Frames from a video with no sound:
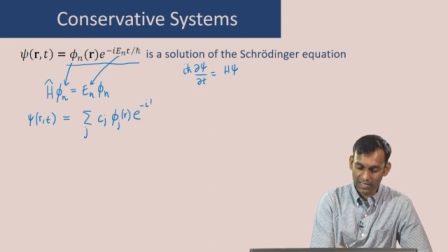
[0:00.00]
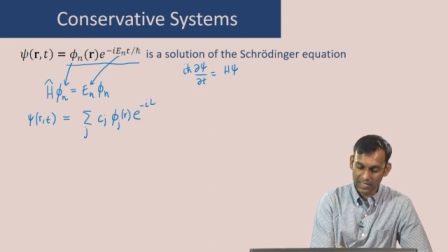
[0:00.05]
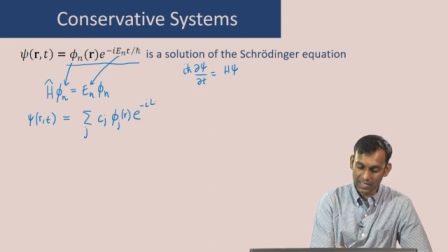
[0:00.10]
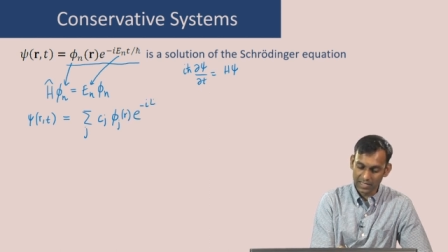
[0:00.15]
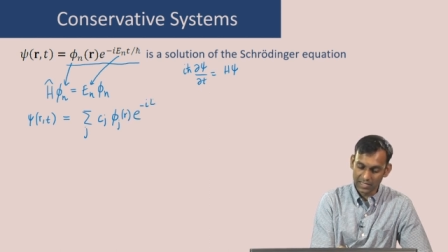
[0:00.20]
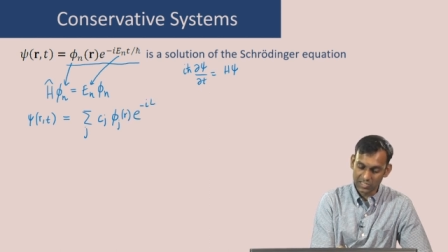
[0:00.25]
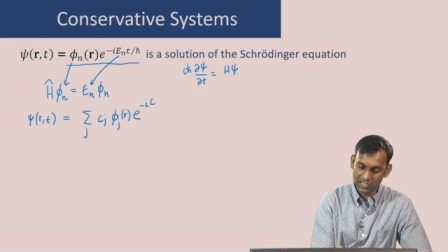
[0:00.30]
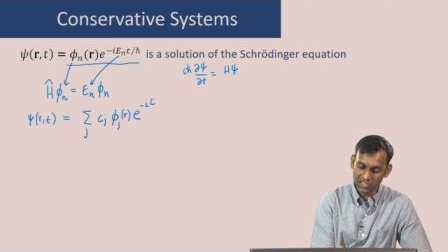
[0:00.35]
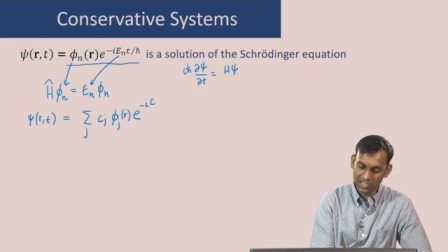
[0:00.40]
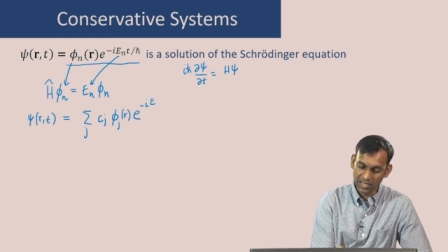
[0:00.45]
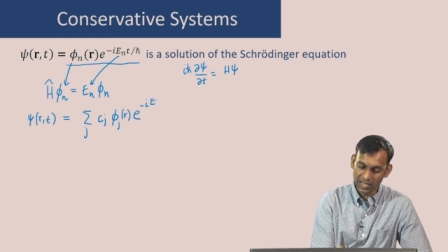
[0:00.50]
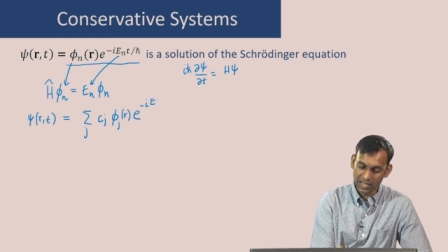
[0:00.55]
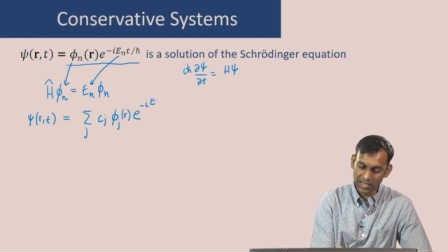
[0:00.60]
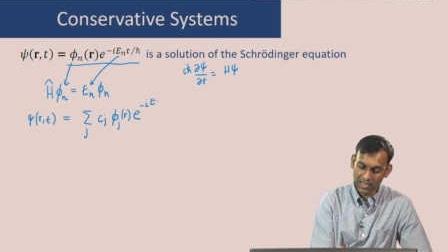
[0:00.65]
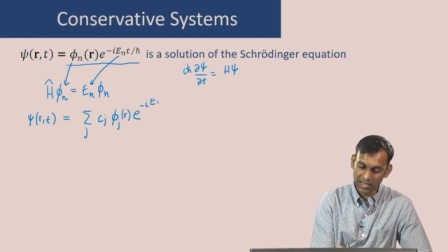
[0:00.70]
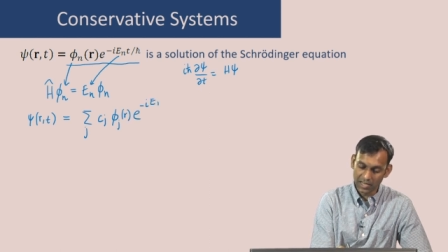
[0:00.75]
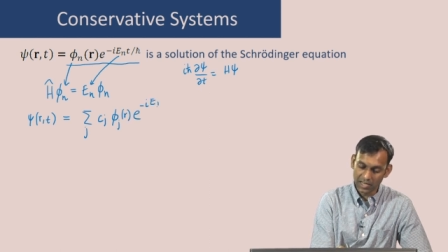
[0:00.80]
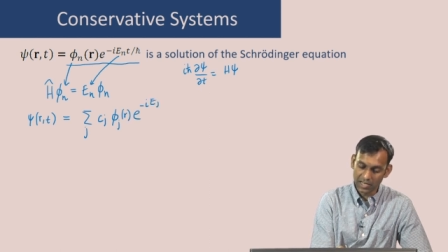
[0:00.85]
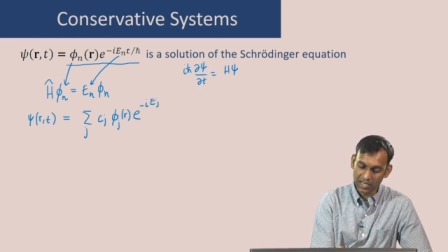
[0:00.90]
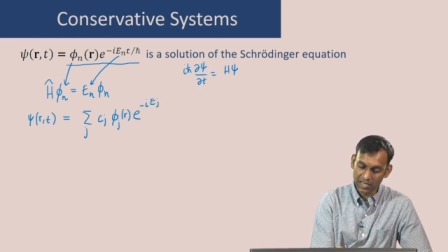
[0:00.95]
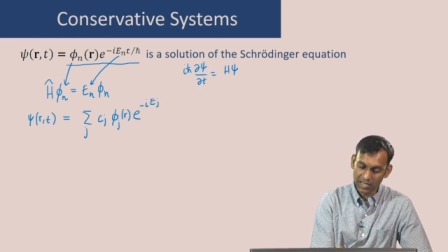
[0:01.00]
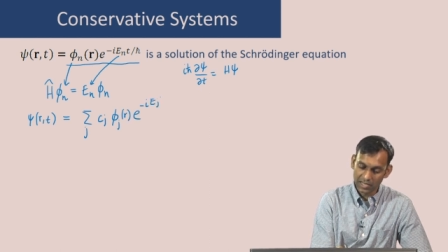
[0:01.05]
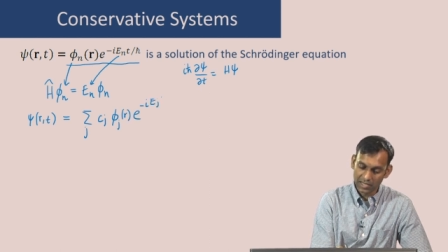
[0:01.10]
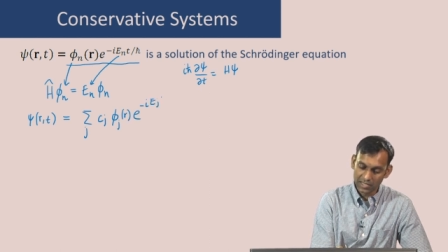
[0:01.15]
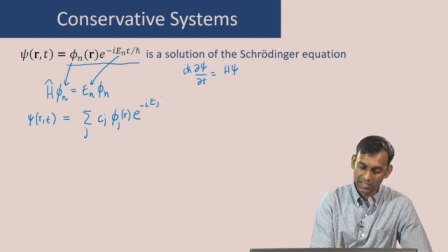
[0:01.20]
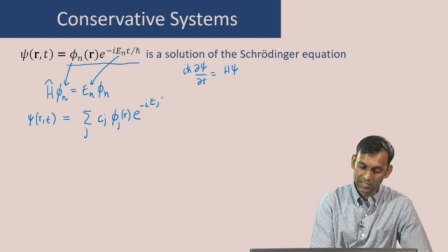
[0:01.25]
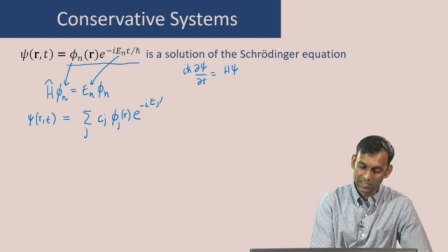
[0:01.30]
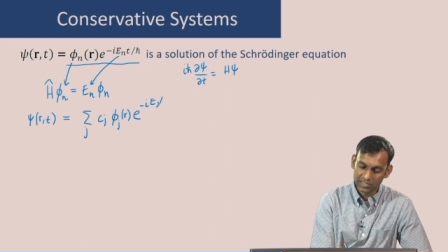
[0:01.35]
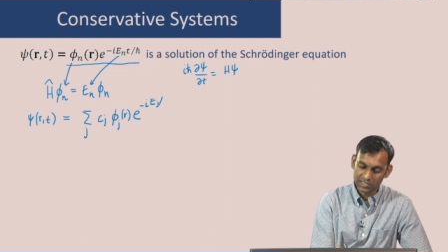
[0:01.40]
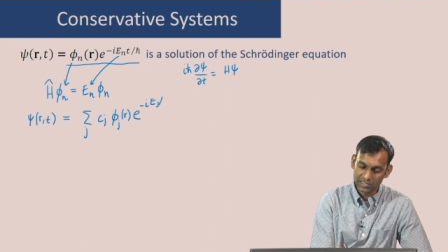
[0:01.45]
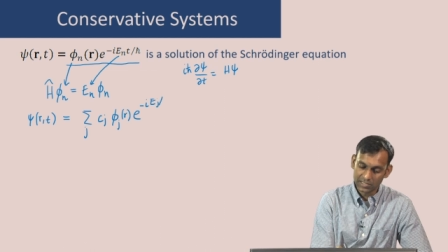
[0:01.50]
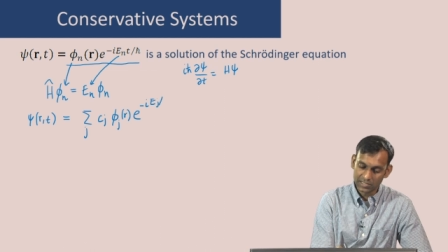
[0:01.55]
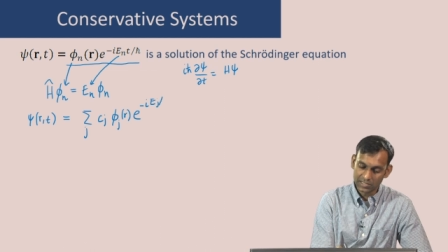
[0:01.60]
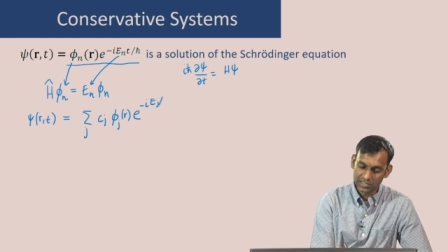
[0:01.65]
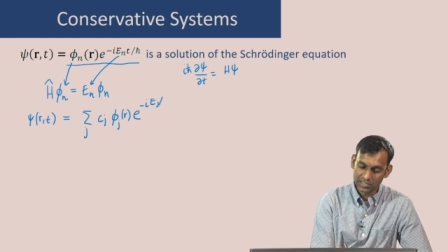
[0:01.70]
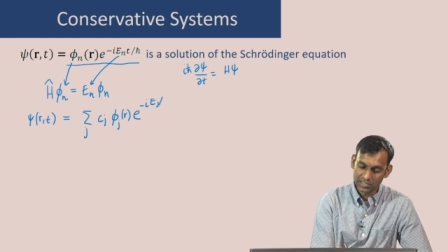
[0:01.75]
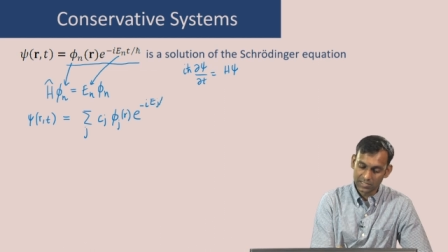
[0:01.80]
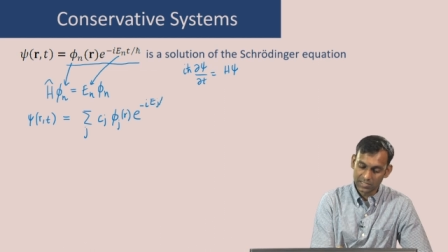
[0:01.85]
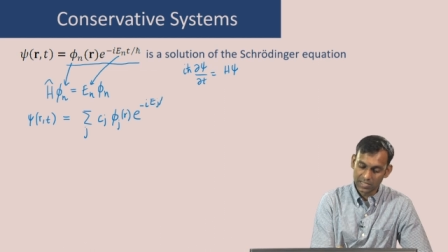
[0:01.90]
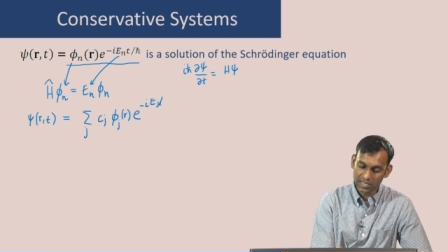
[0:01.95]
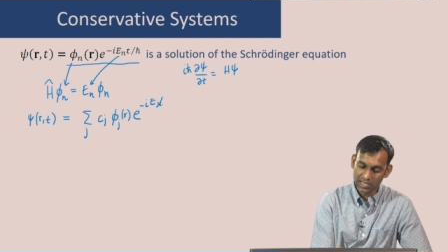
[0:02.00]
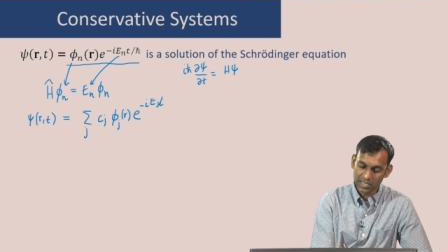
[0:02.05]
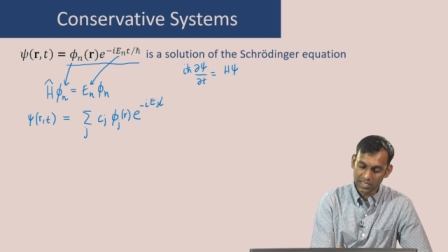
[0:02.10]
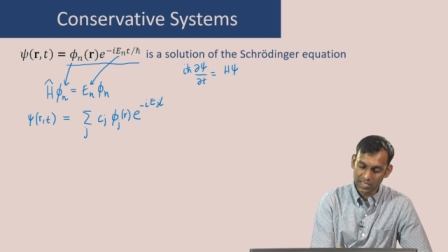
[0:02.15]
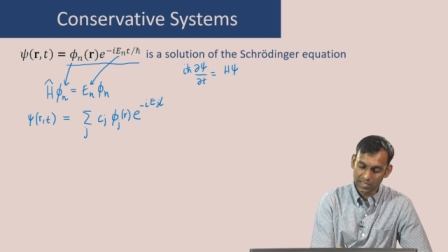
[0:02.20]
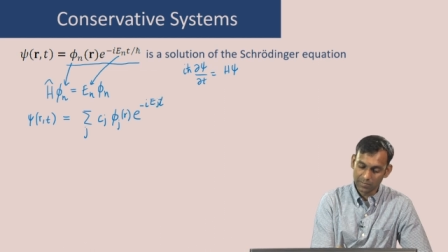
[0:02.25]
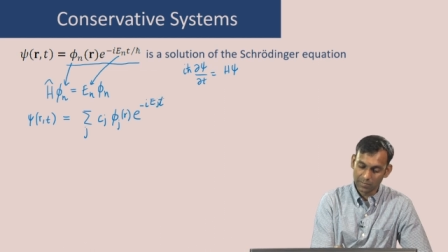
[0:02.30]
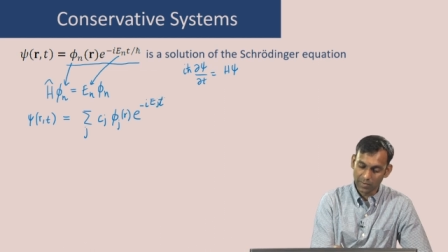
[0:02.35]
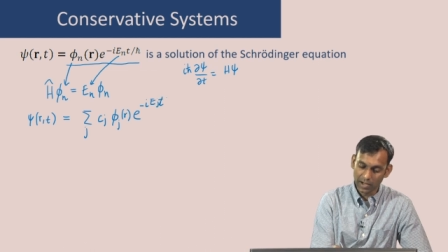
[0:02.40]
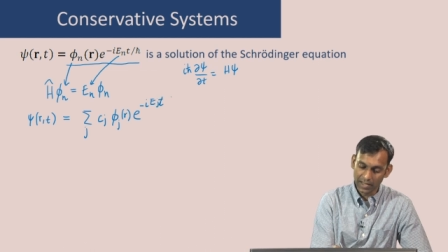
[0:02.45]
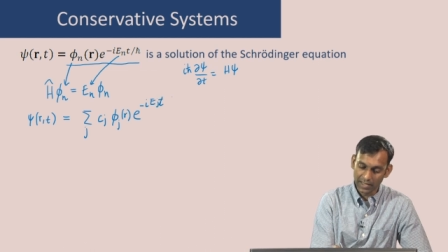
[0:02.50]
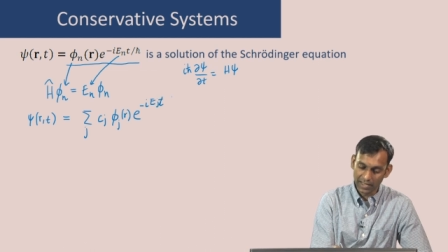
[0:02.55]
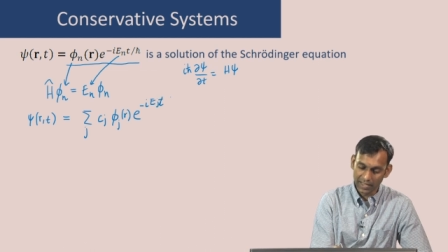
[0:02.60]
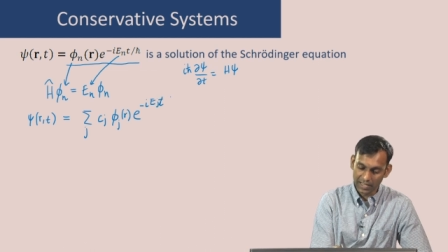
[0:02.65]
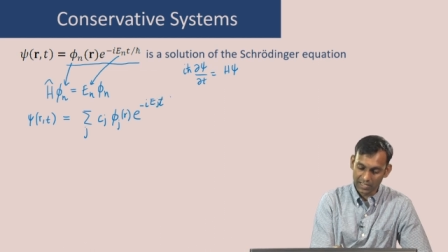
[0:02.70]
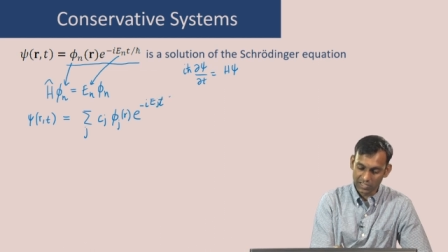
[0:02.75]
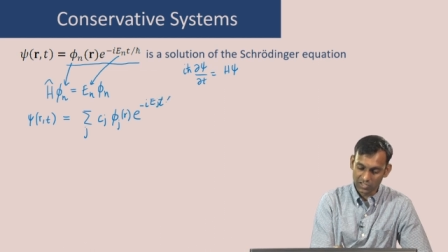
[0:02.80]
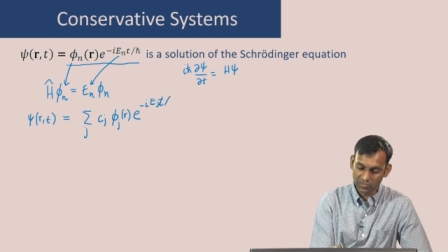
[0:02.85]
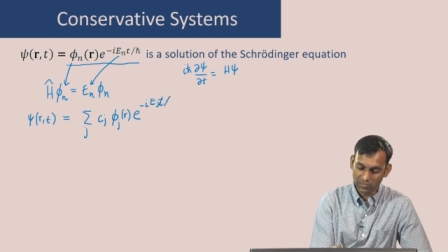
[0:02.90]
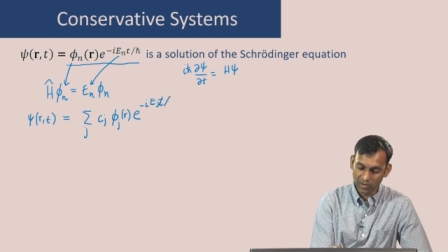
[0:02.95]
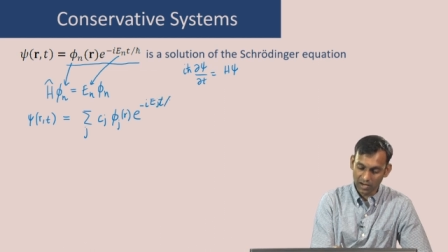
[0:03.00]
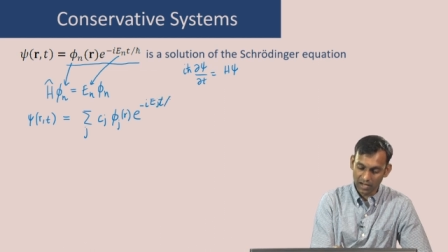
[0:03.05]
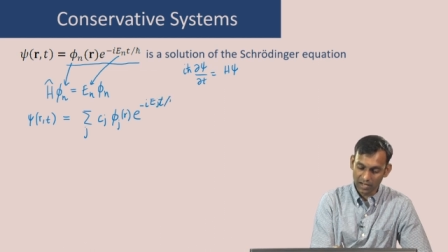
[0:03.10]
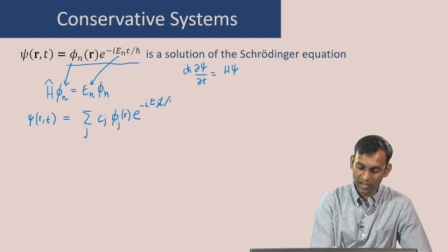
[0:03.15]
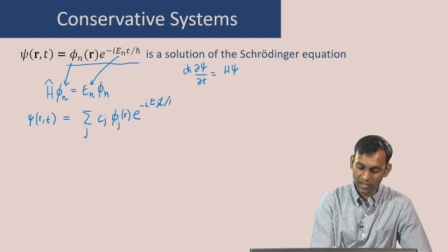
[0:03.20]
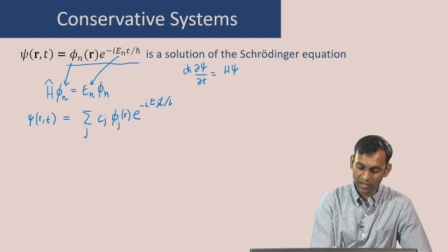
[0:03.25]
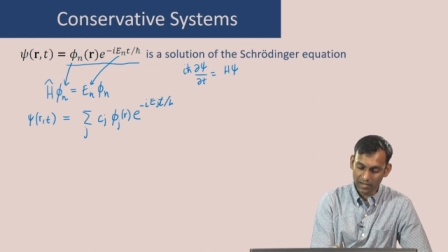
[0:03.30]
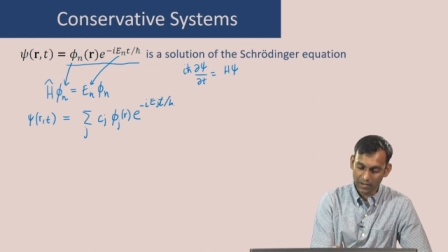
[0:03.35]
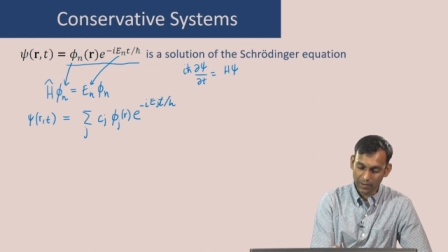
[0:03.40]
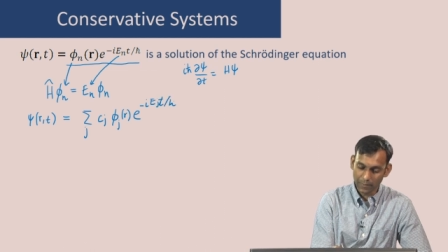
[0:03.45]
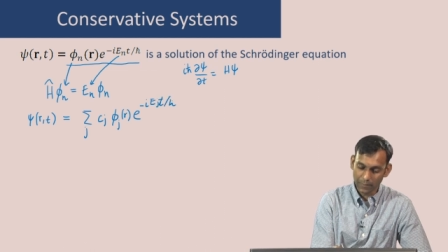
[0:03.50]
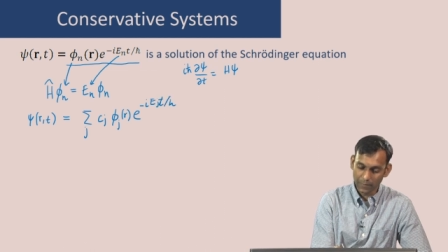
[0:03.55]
e j t by h bar